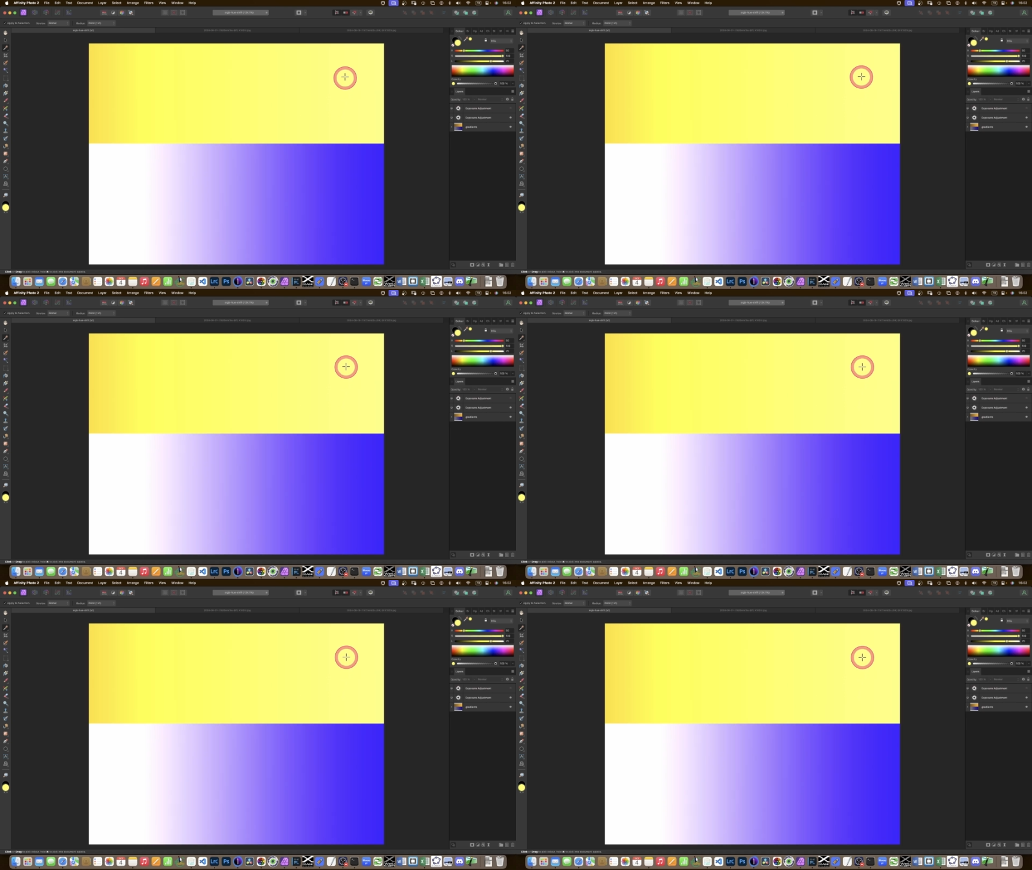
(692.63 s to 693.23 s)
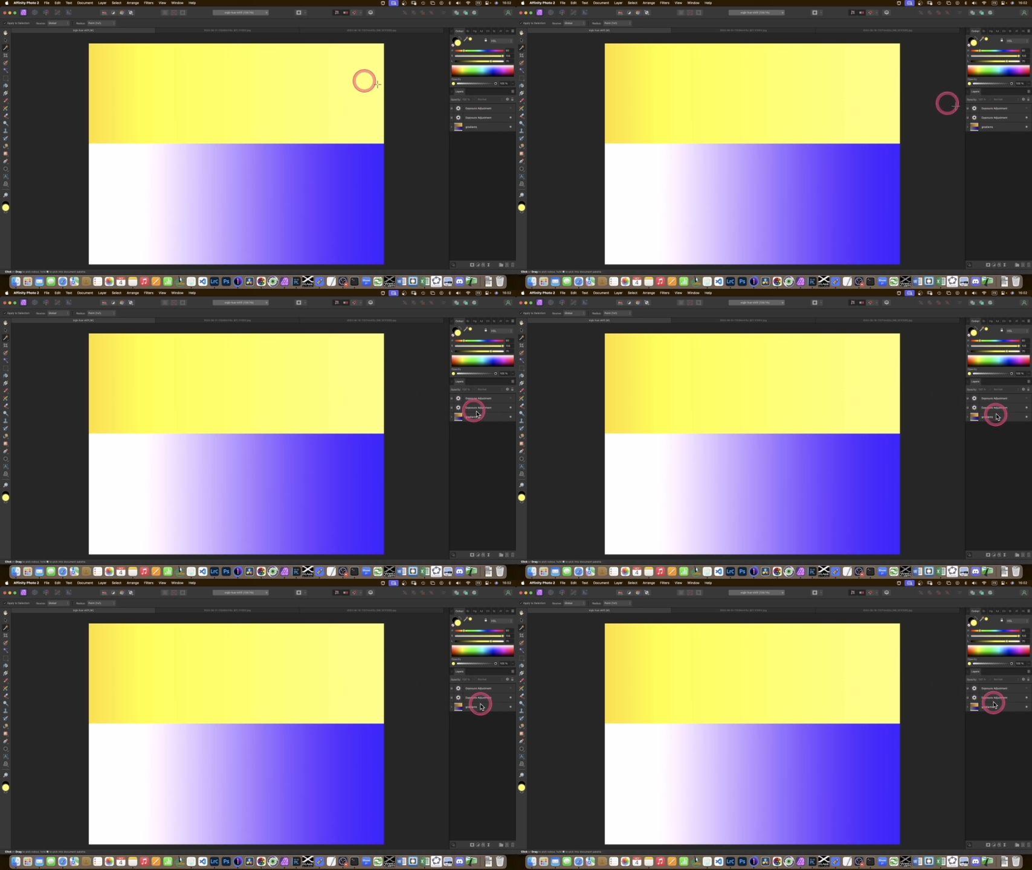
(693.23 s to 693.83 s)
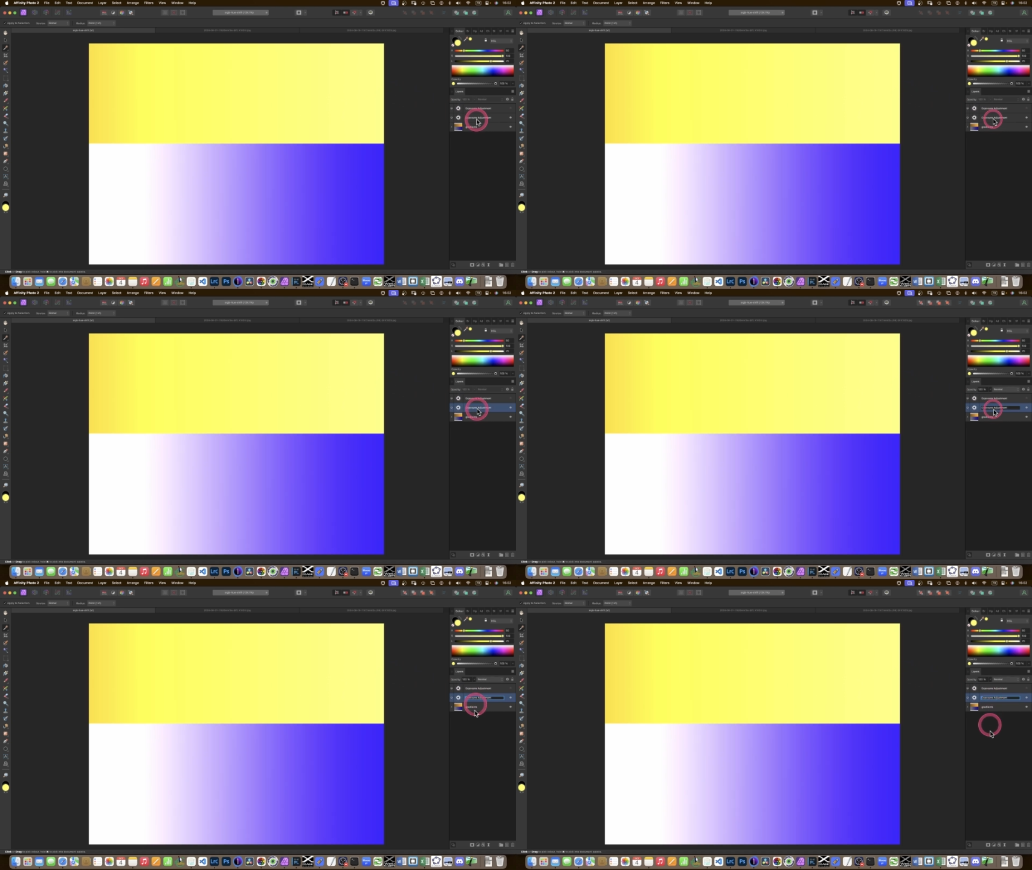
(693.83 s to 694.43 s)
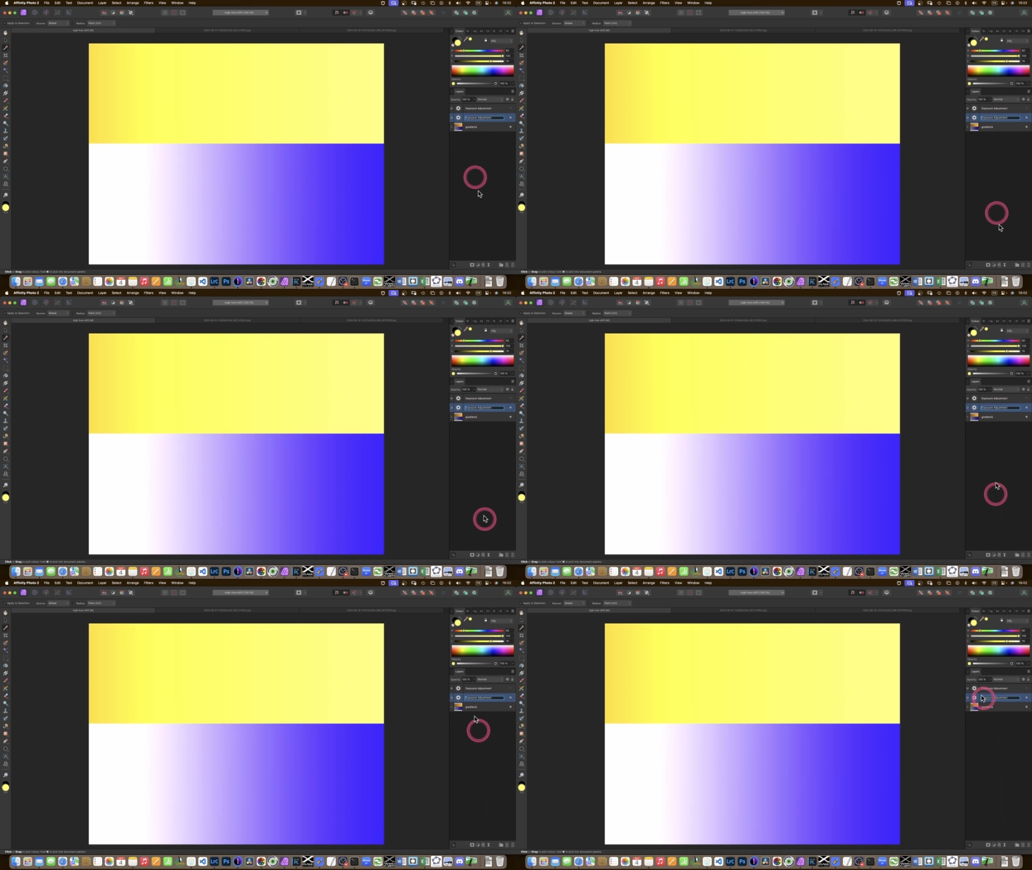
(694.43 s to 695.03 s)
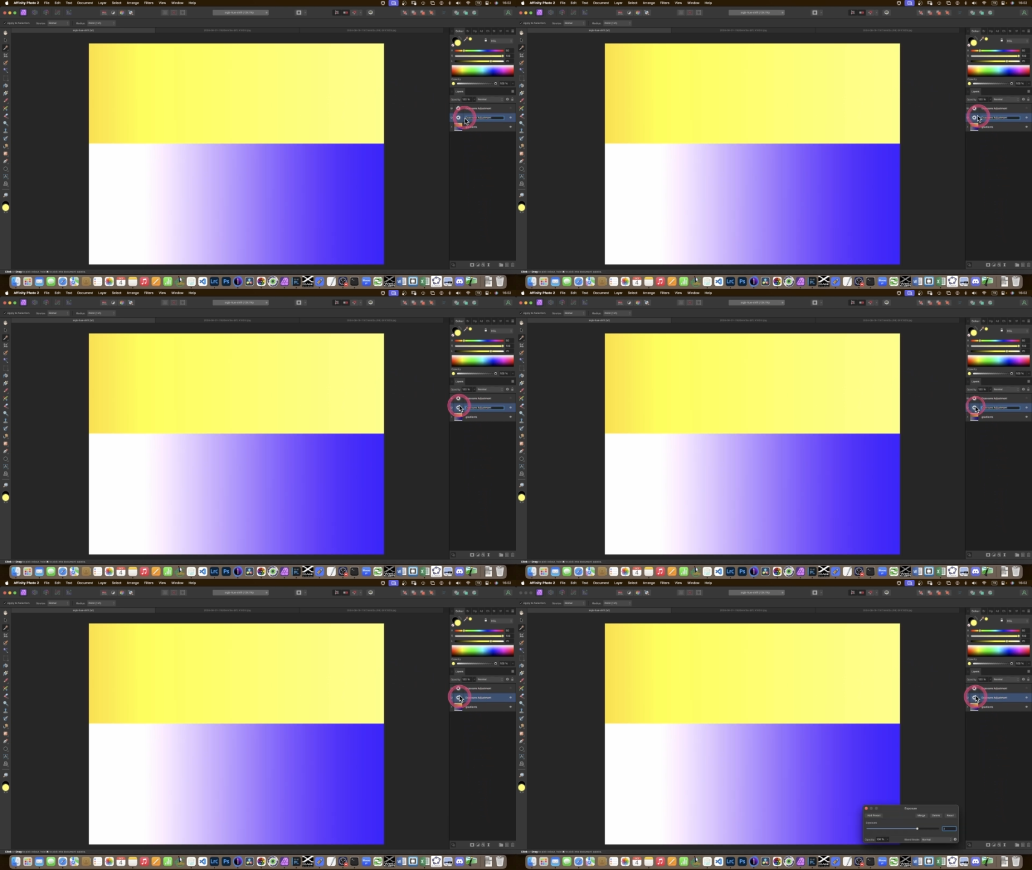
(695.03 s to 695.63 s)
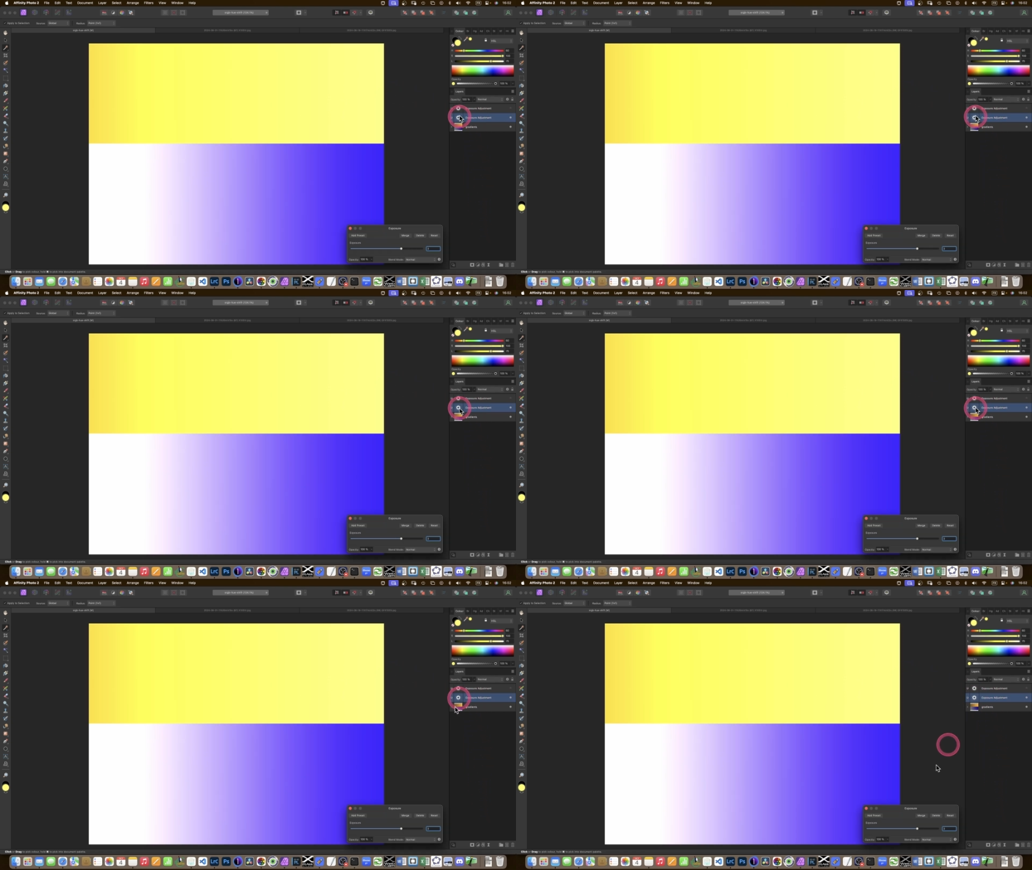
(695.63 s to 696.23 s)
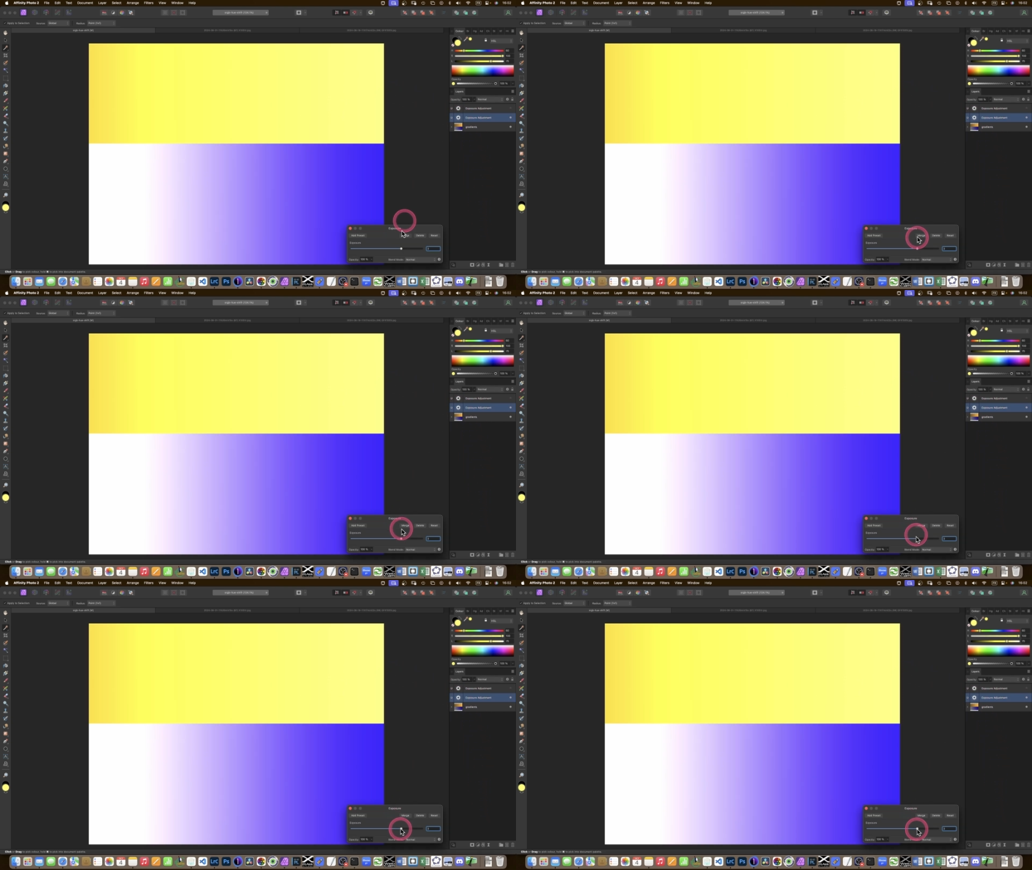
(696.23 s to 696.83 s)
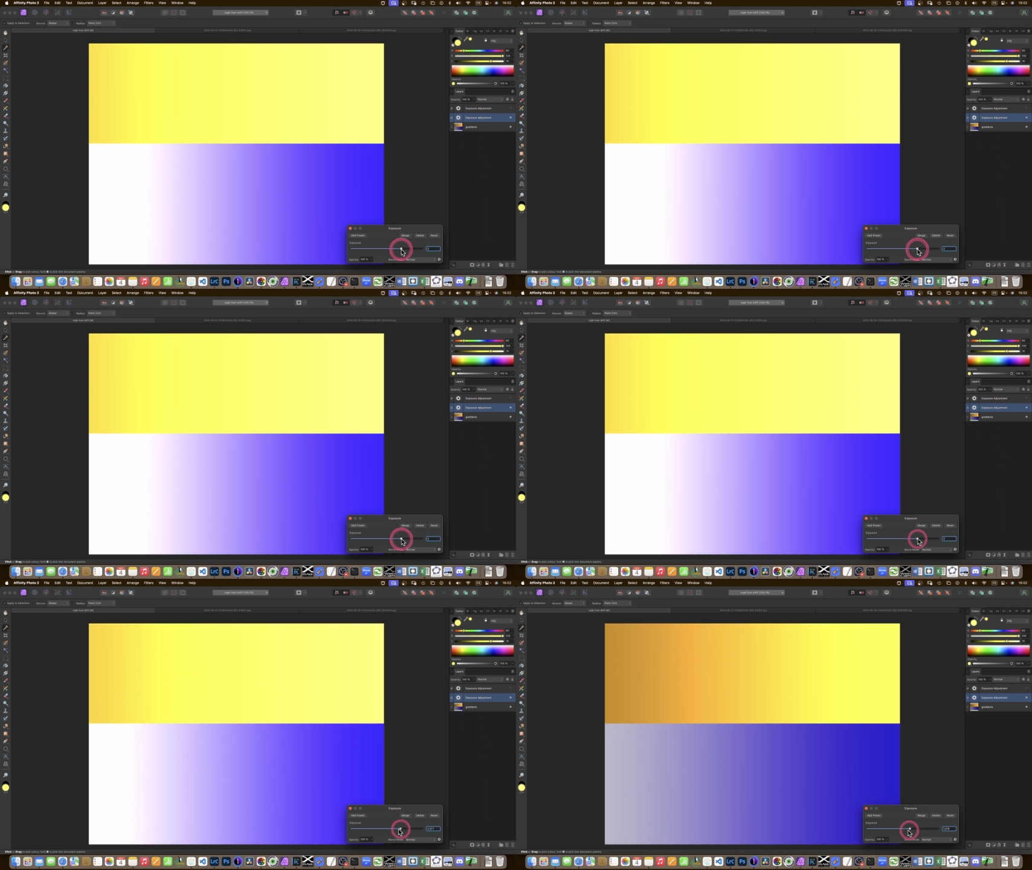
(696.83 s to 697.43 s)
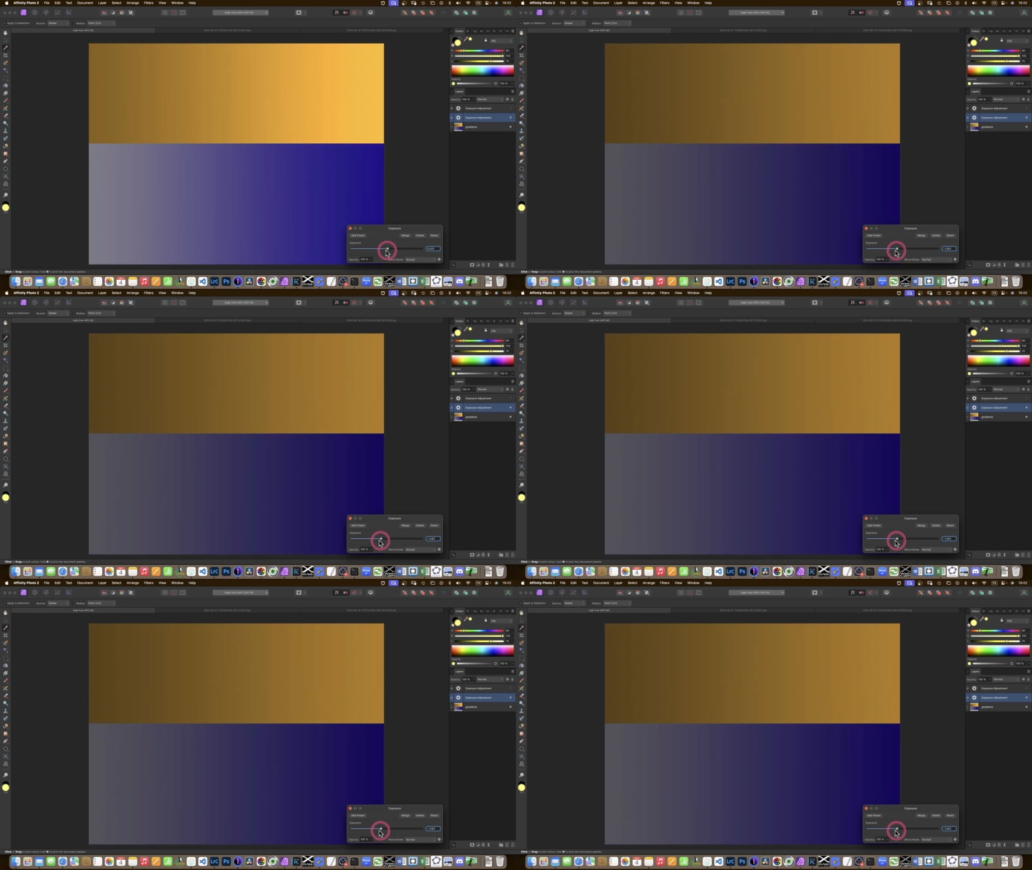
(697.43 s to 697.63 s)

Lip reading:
[unreadable: no face in view]